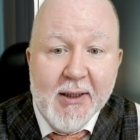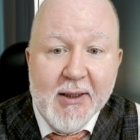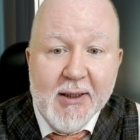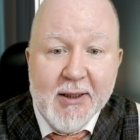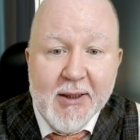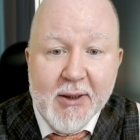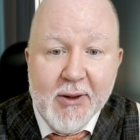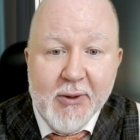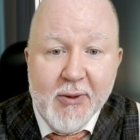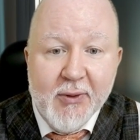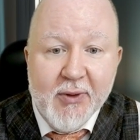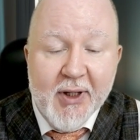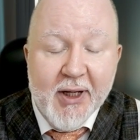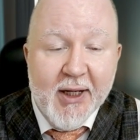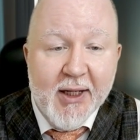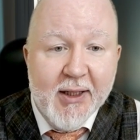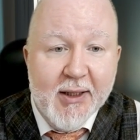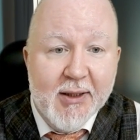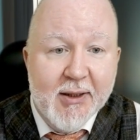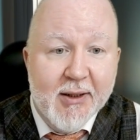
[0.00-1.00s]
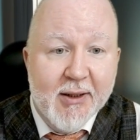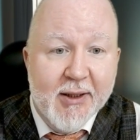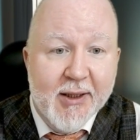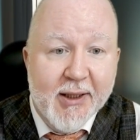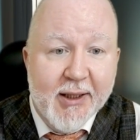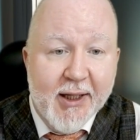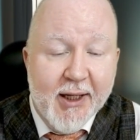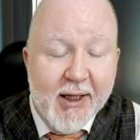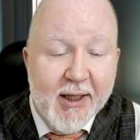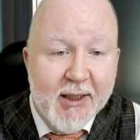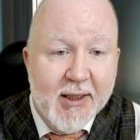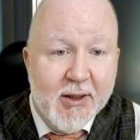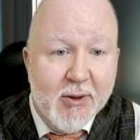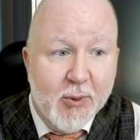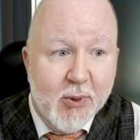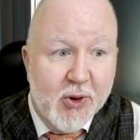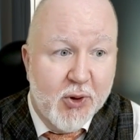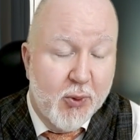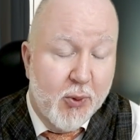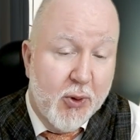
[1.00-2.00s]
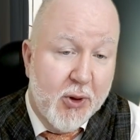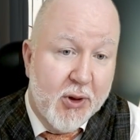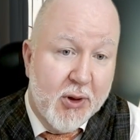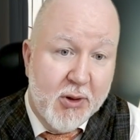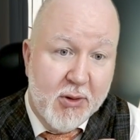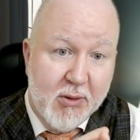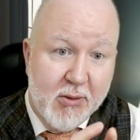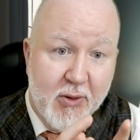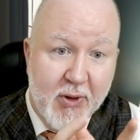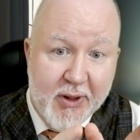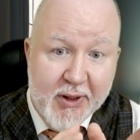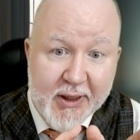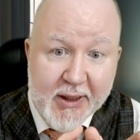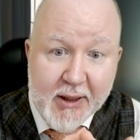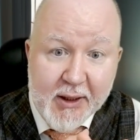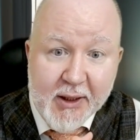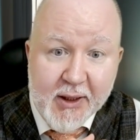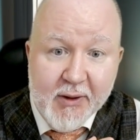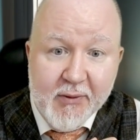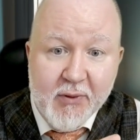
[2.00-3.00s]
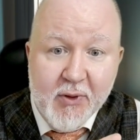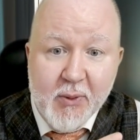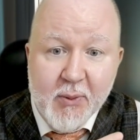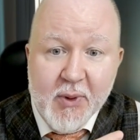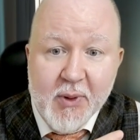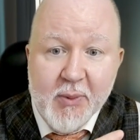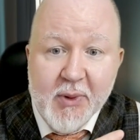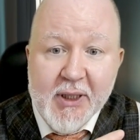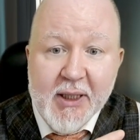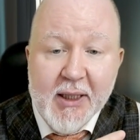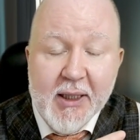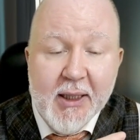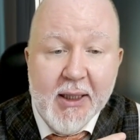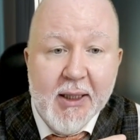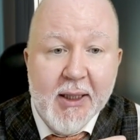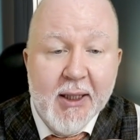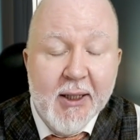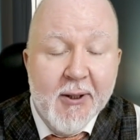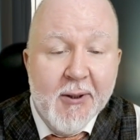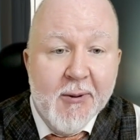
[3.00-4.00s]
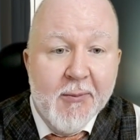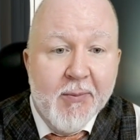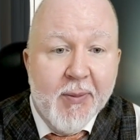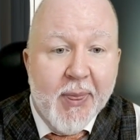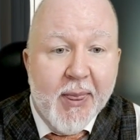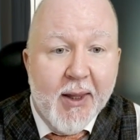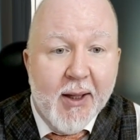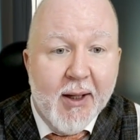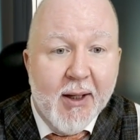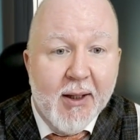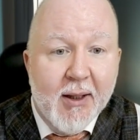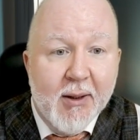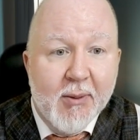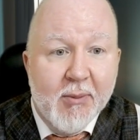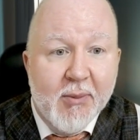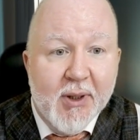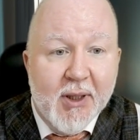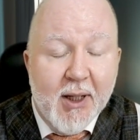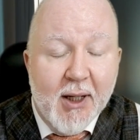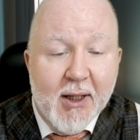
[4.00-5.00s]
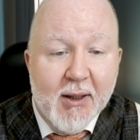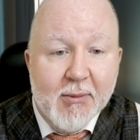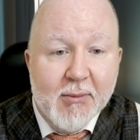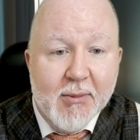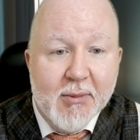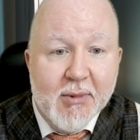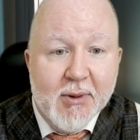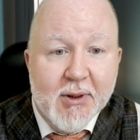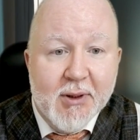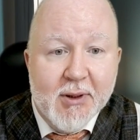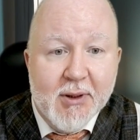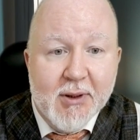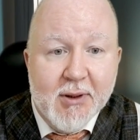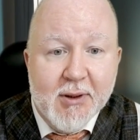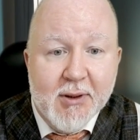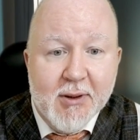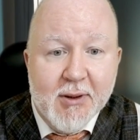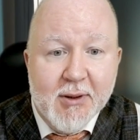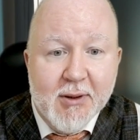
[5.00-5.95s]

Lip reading: so that the case, which was rather clear from the beginning, becomes